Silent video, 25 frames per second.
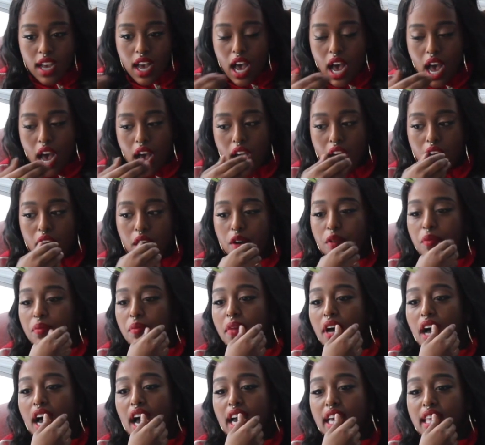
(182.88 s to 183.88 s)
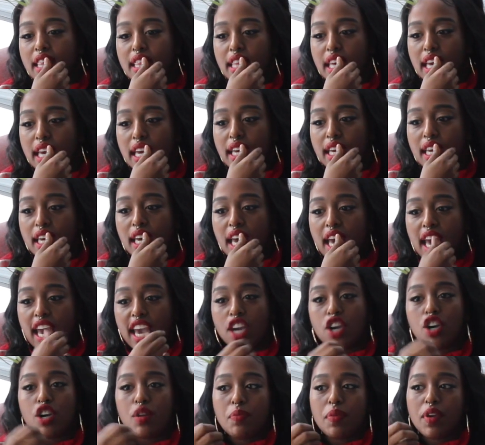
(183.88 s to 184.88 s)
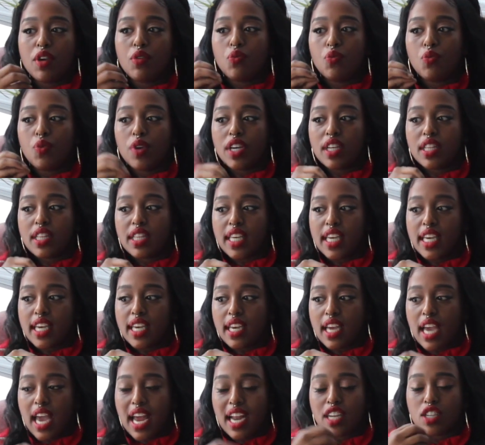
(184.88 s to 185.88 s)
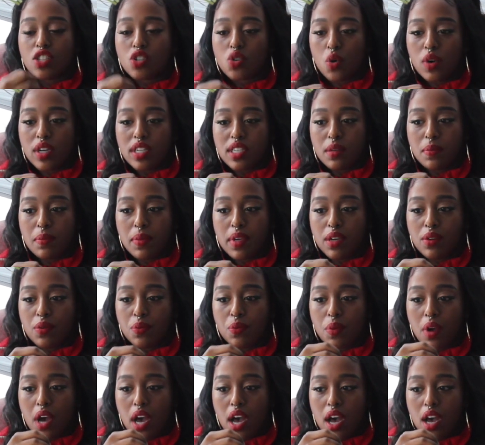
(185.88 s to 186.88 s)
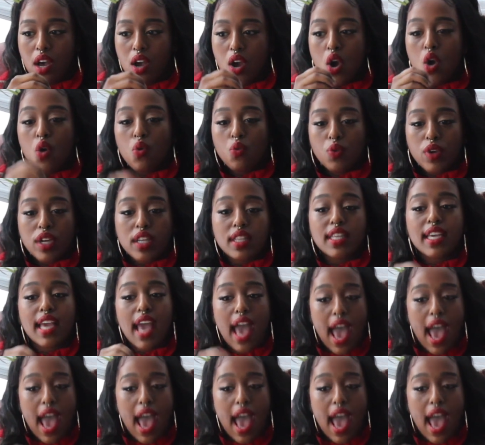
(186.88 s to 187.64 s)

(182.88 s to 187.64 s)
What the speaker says: I think it could be really, and it's going to be really